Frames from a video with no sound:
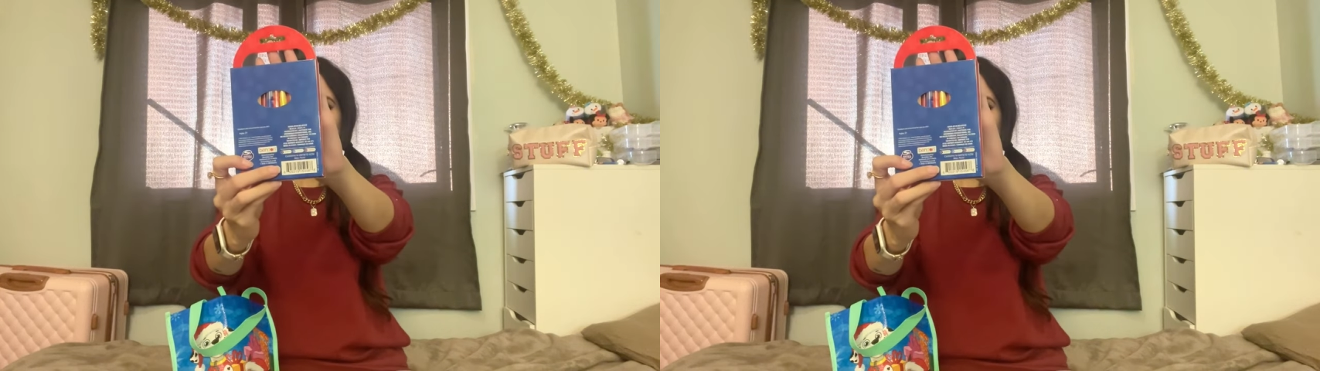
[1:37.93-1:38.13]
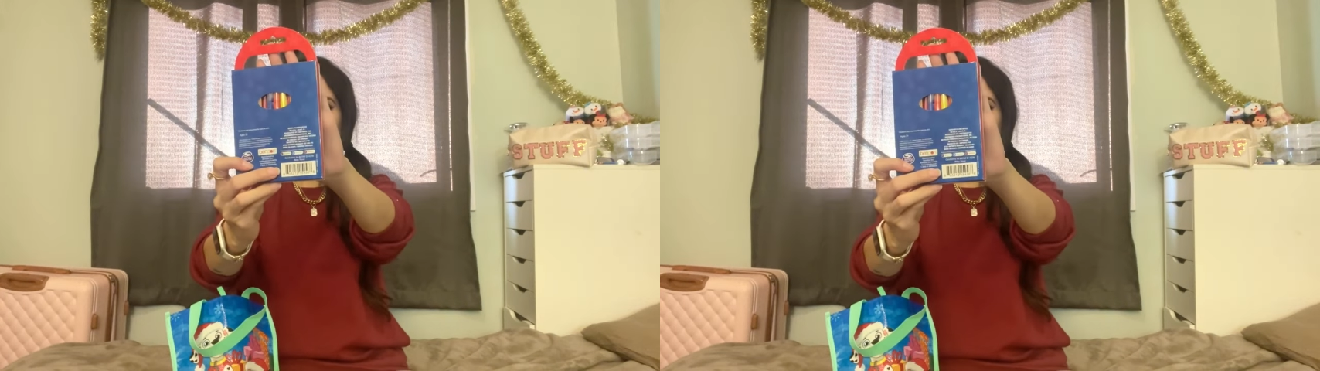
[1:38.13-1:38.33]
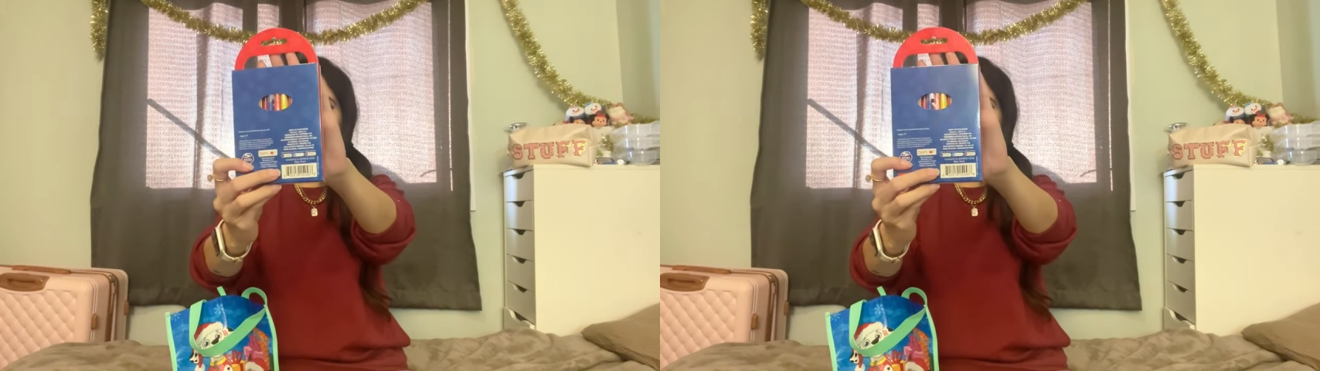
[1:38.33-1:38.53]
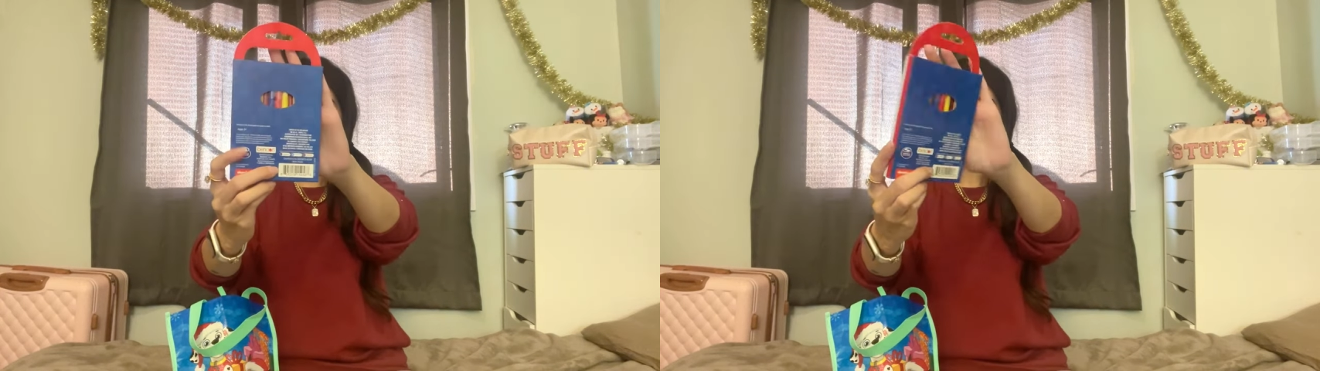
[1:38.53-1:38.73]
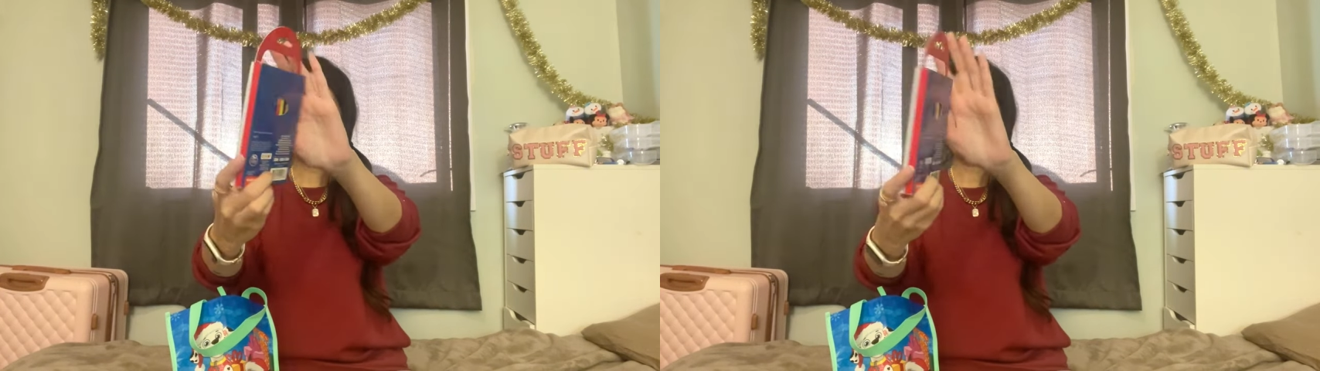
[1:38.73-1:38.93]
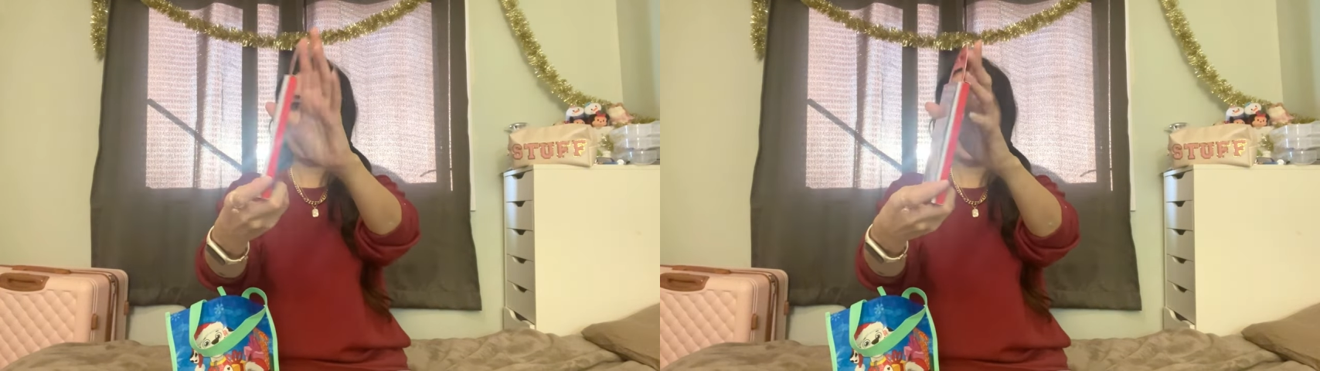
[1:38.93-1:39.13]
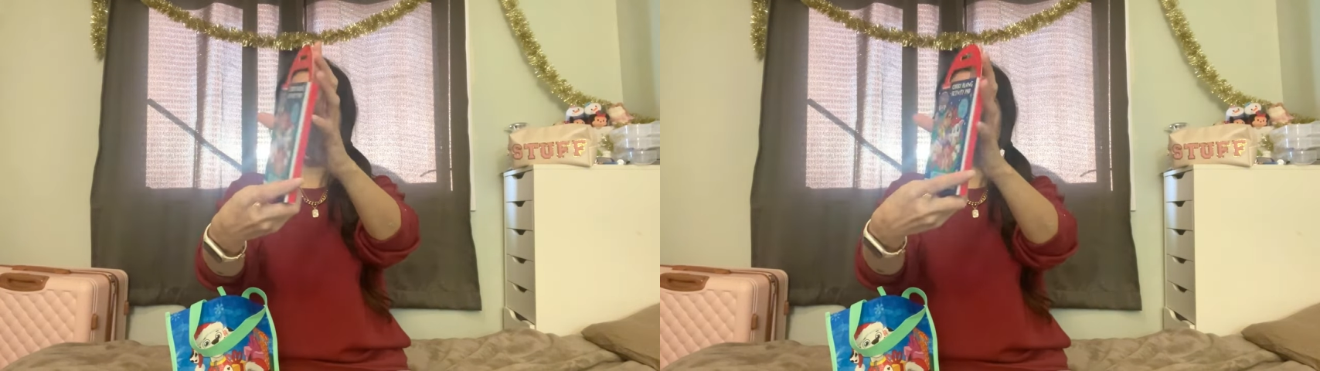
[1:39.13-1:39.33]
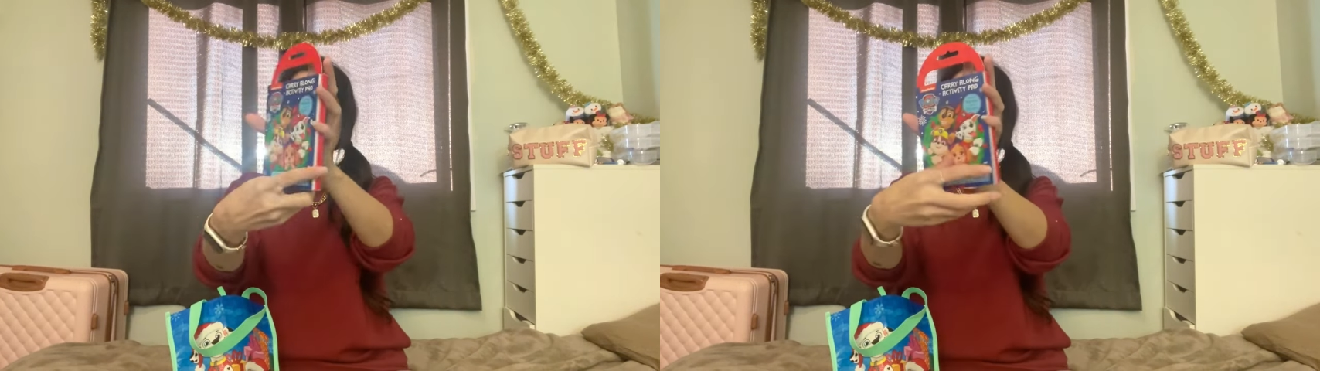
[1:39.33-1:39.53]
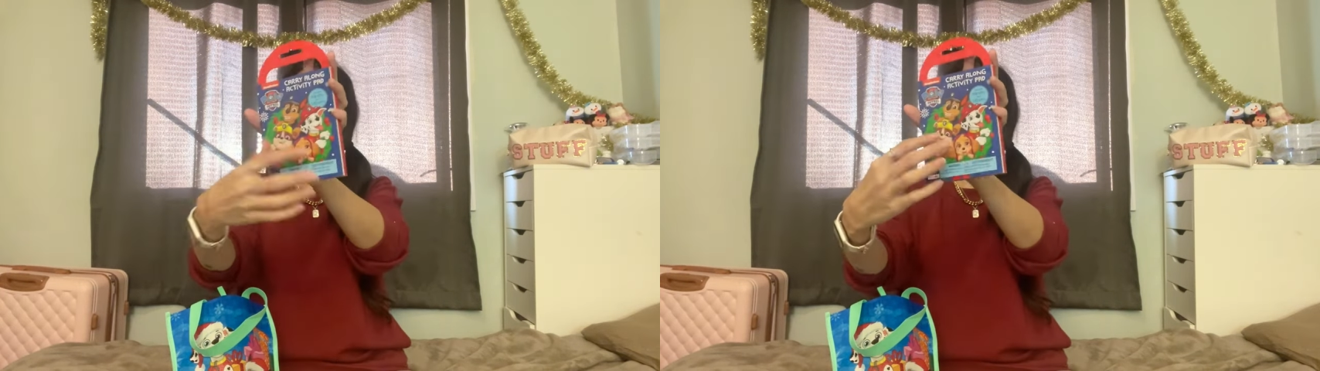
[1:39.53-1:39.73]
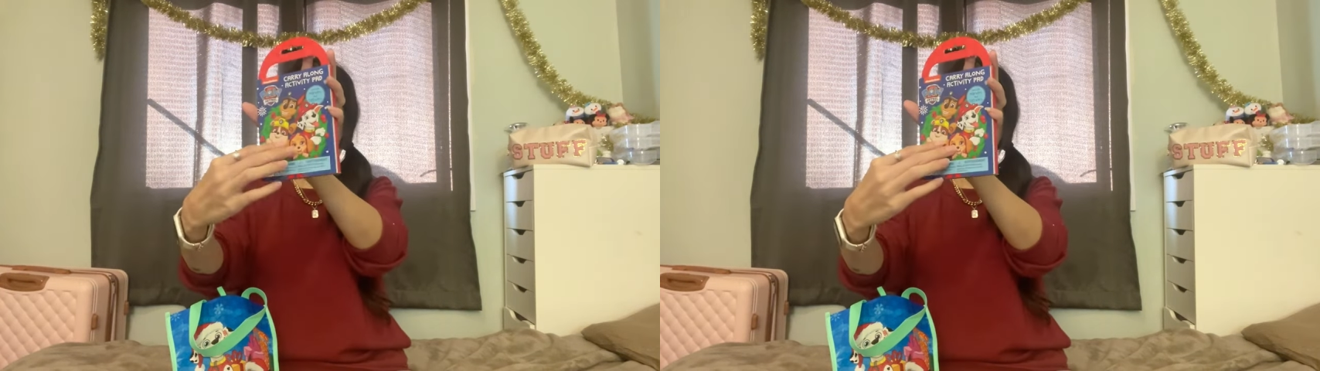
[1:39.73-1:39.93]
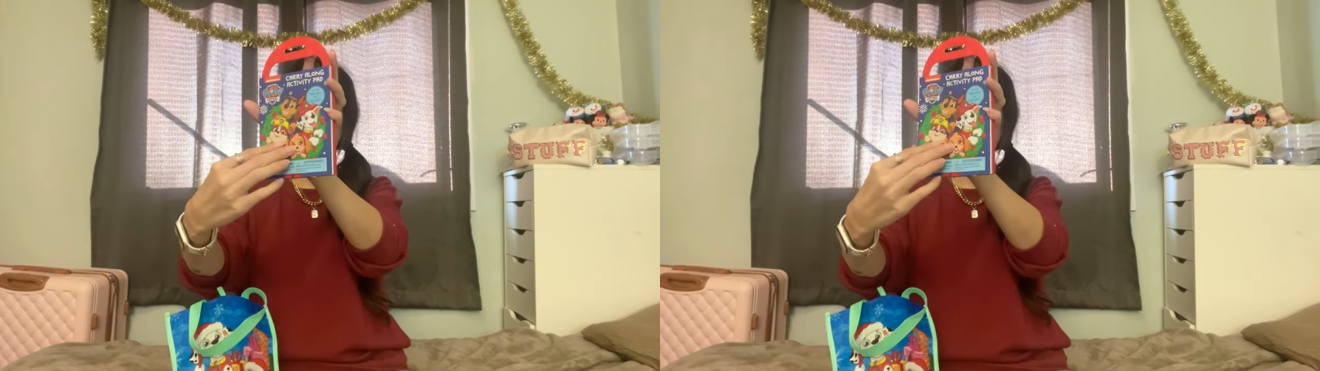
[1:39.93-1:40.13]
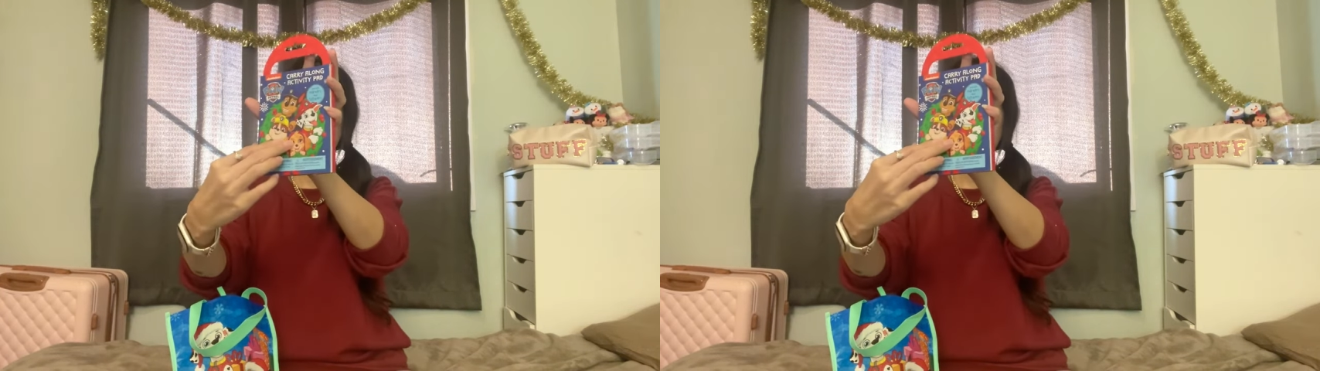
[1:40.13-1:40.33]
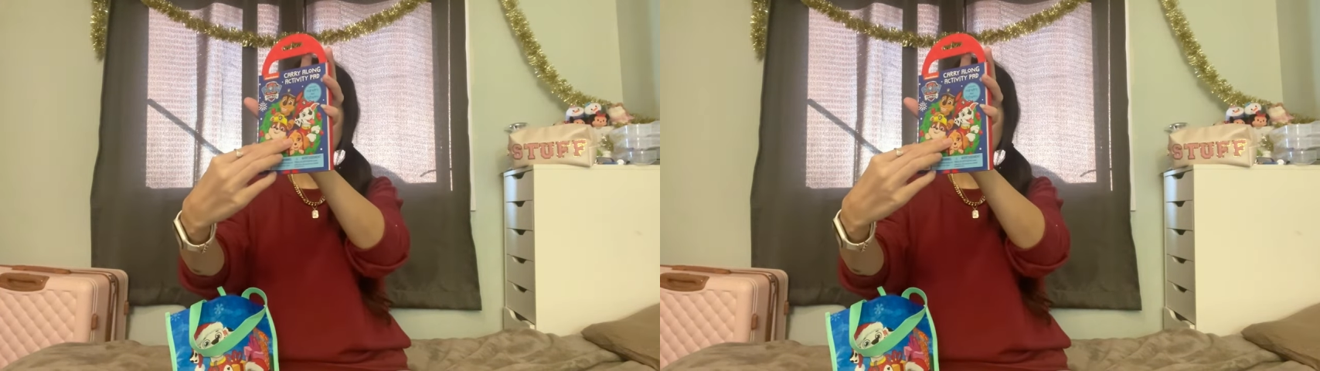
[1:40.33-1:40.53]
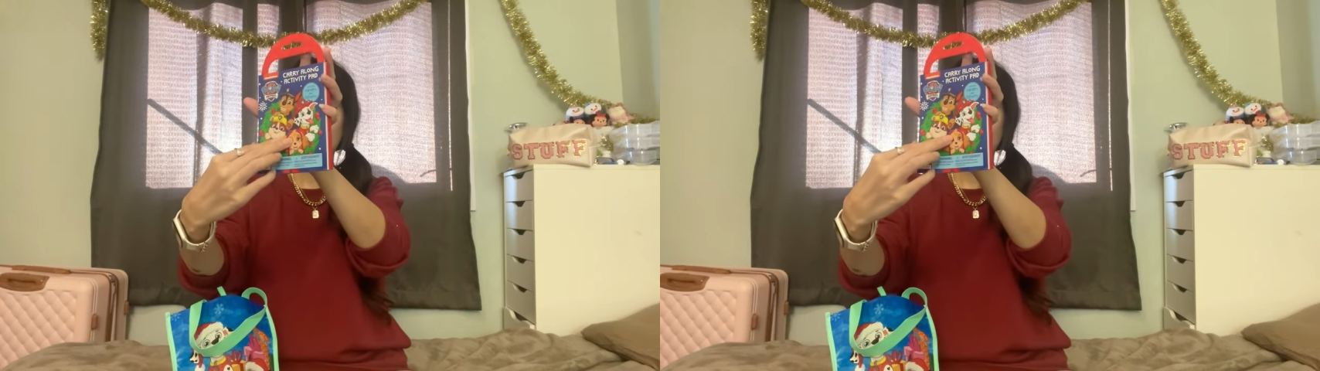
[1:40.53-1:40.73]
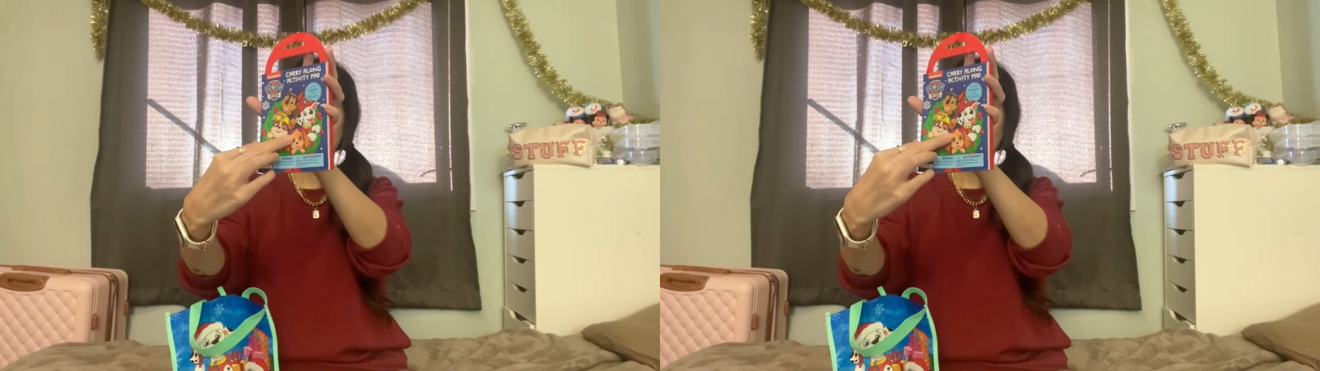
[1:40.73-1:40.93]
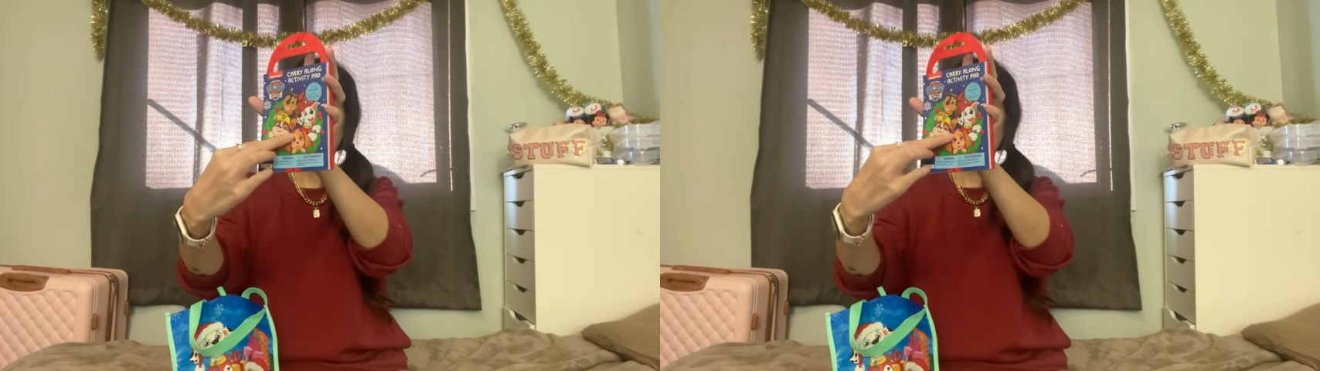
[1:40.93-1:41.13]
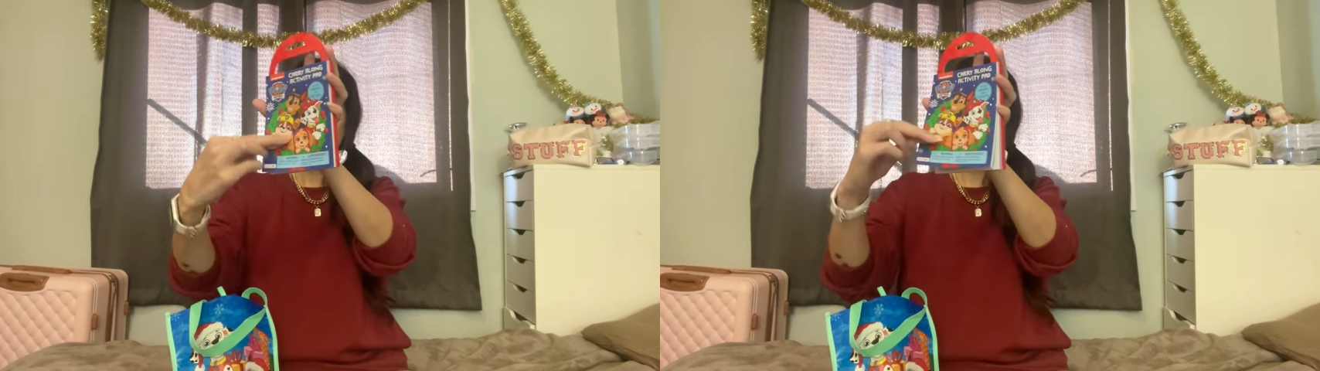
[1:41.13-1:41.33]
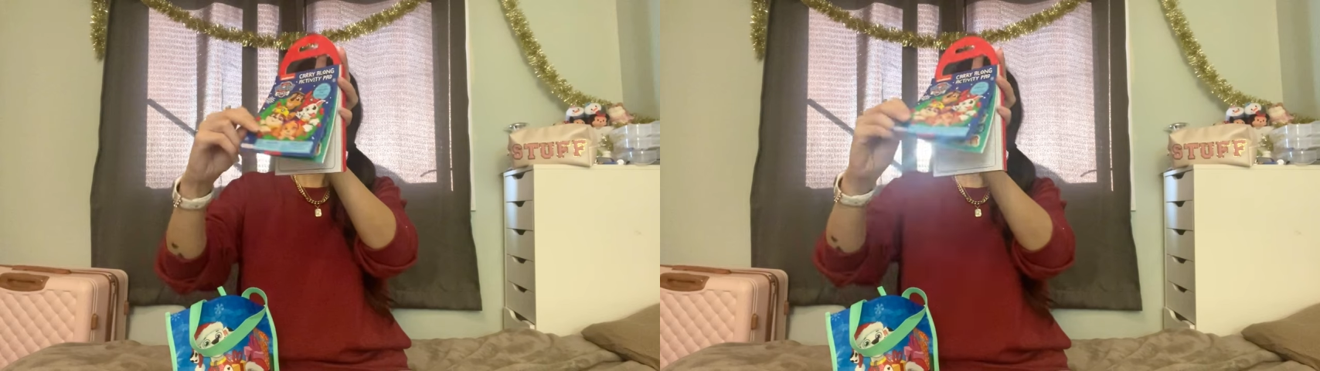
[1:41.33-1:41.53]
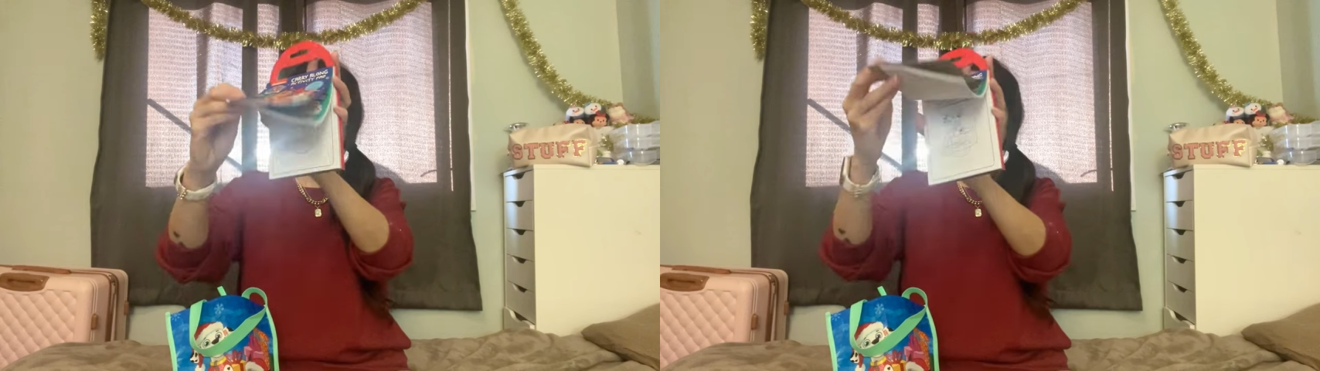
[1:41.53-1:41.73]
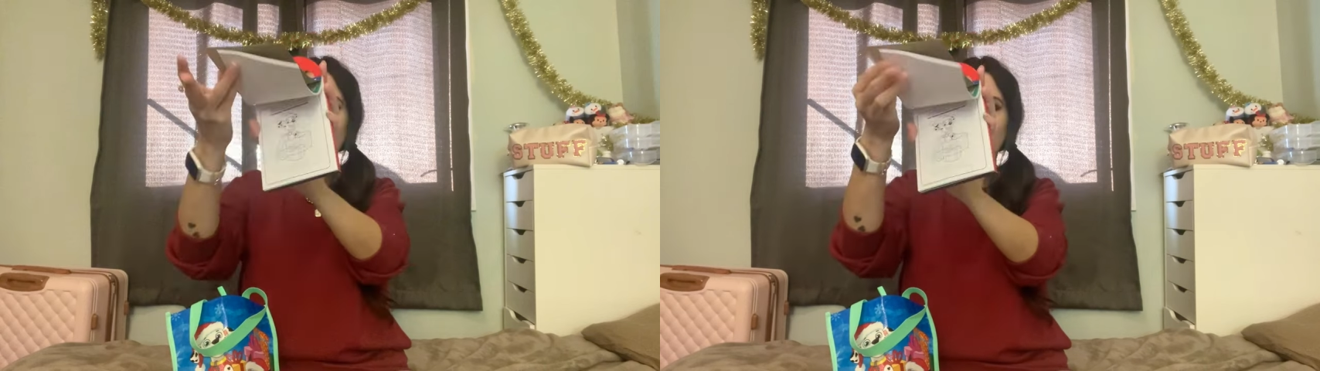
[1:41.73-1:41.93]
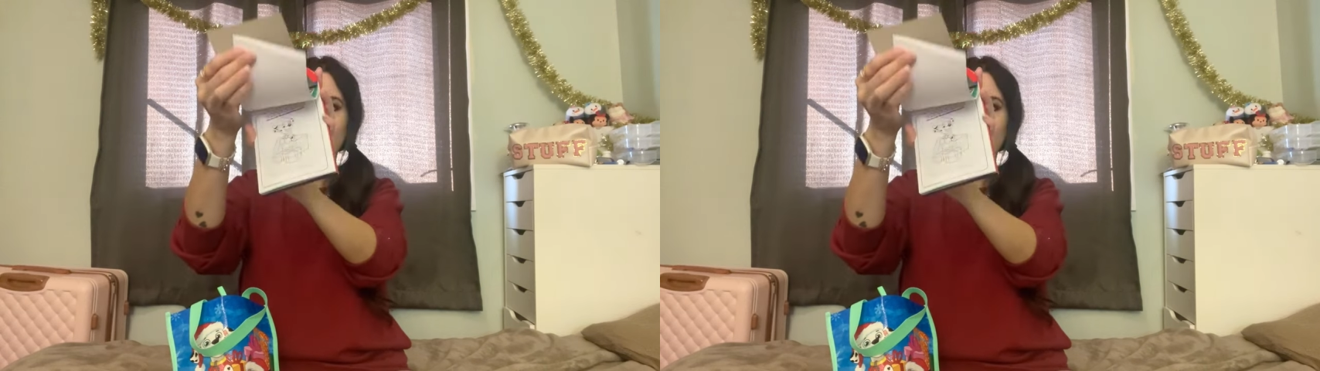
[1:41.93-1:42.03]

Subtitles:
Nobody's mouth can be seen.